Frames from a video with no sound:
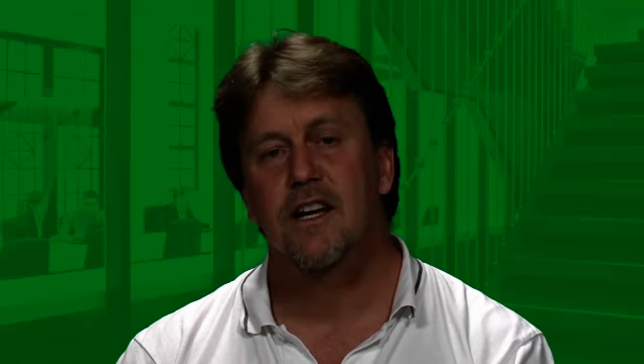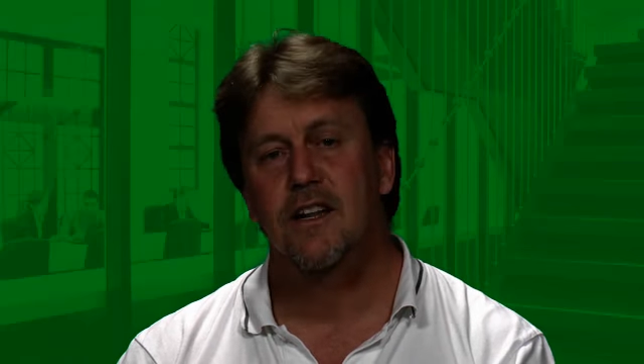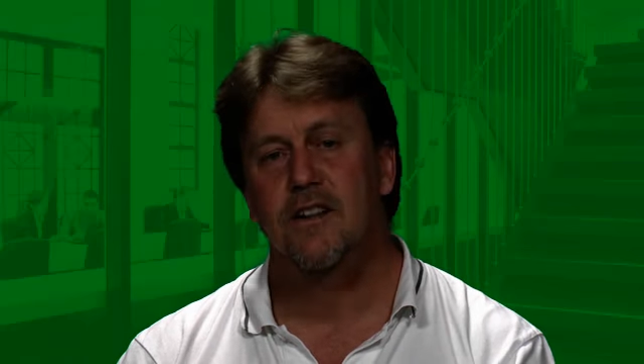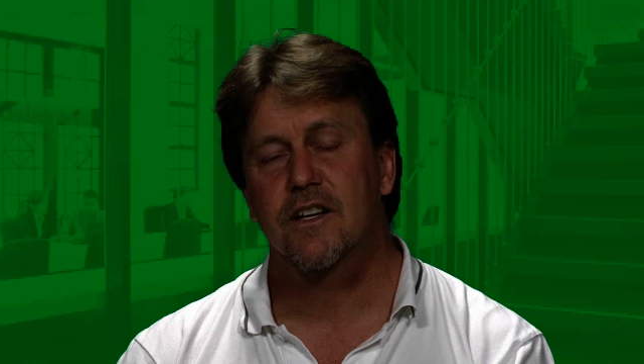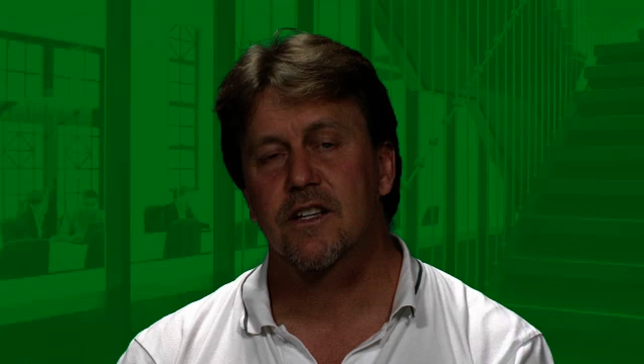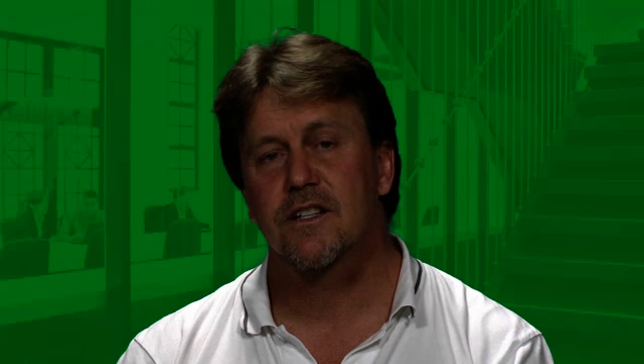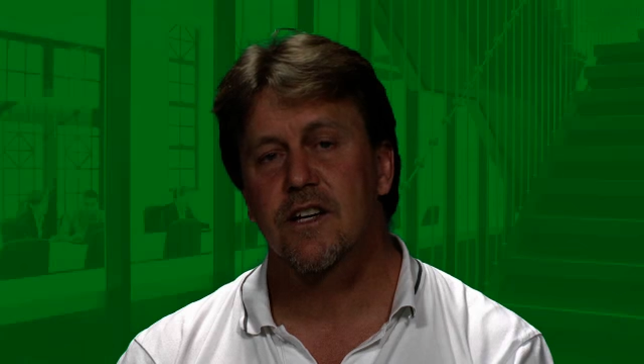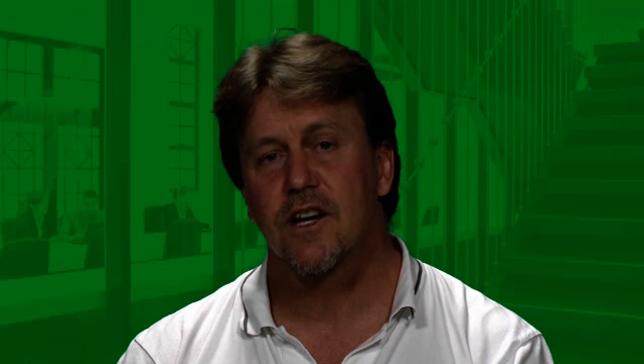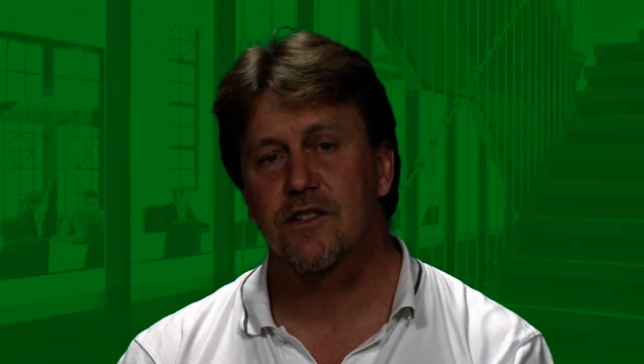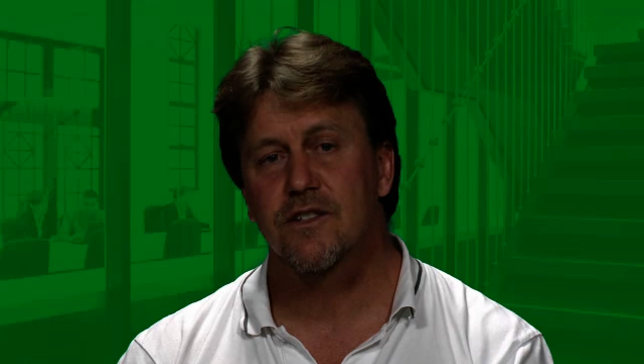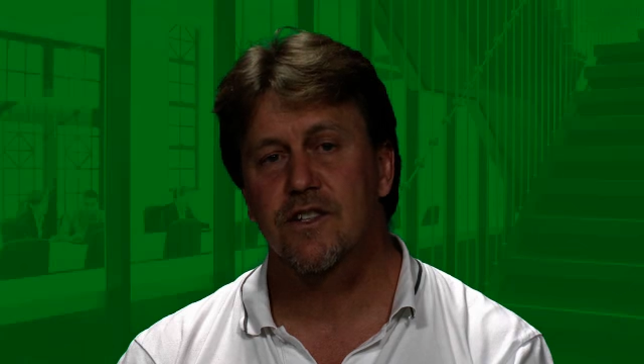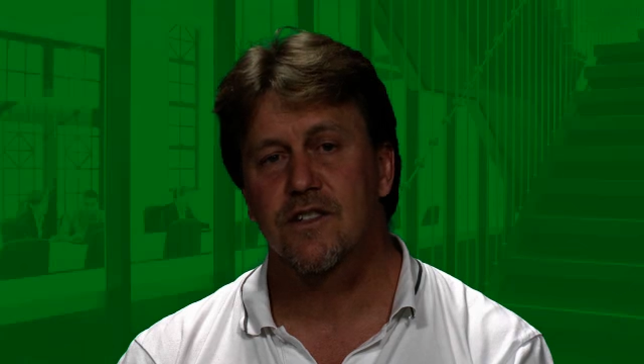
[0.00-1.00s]
Now, the
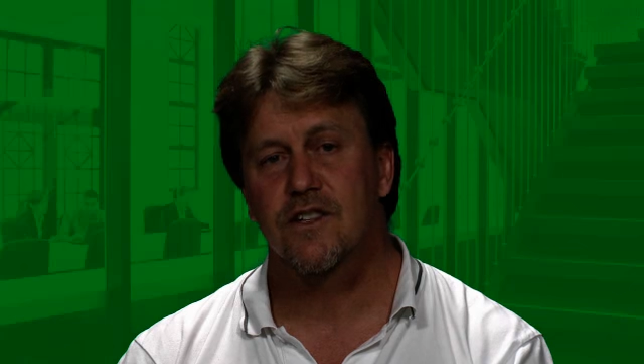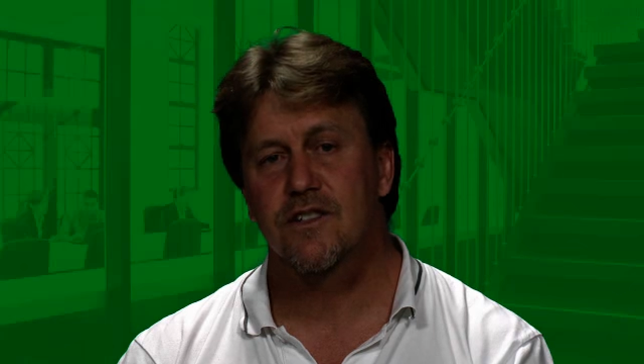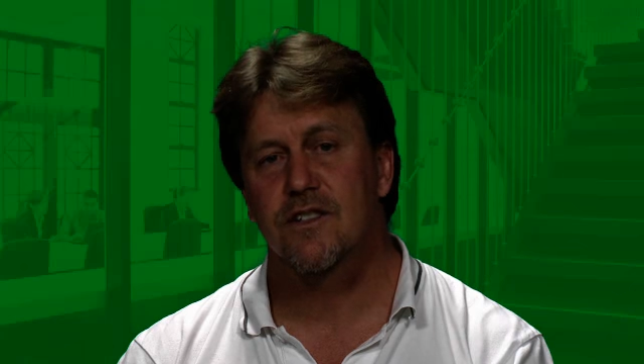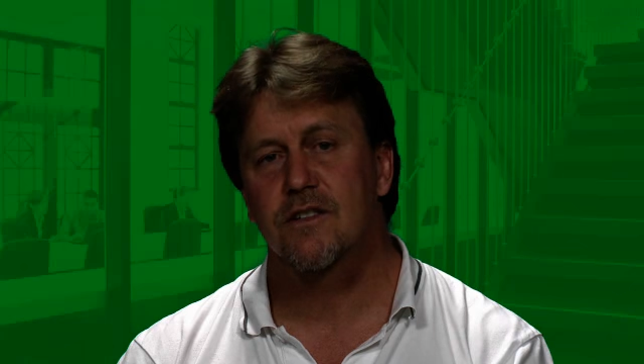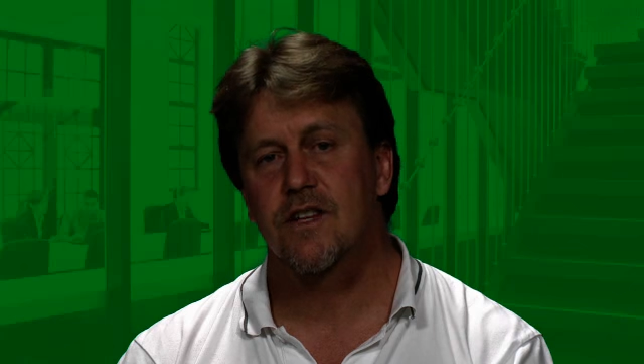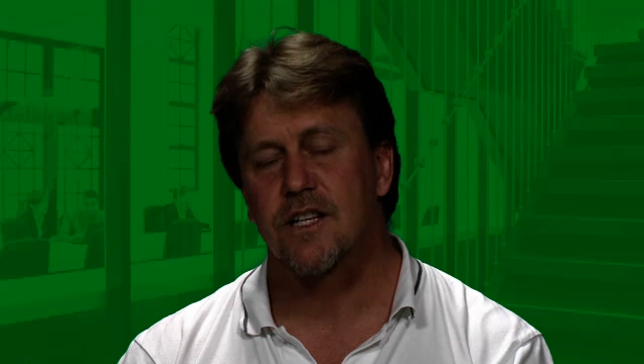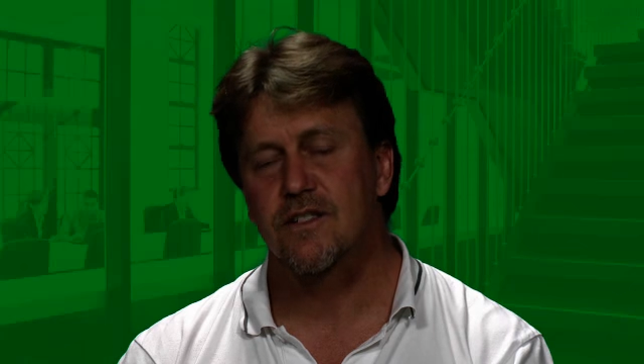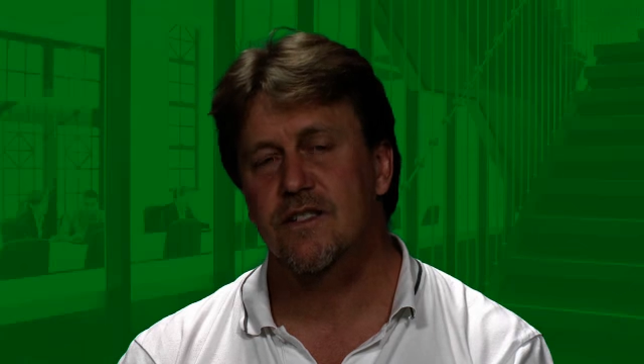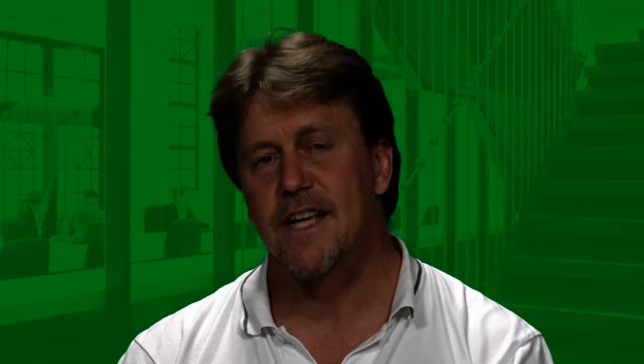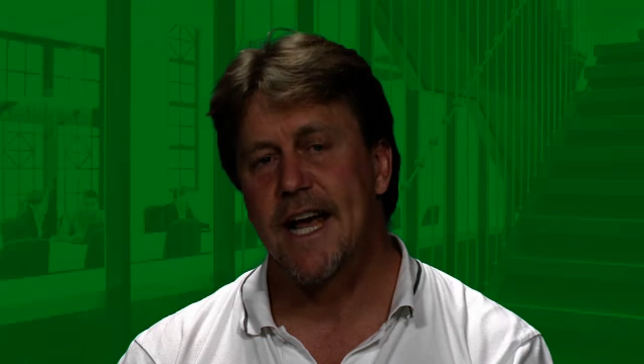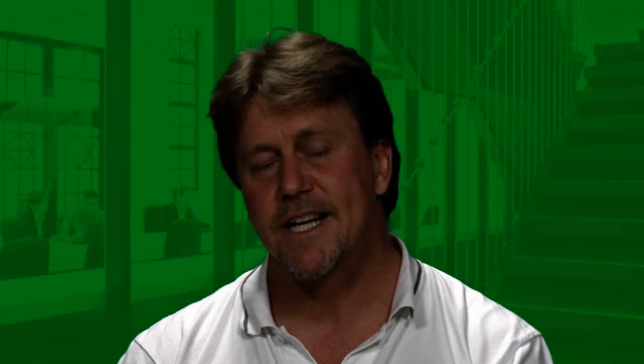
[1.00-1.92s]
kurtosis is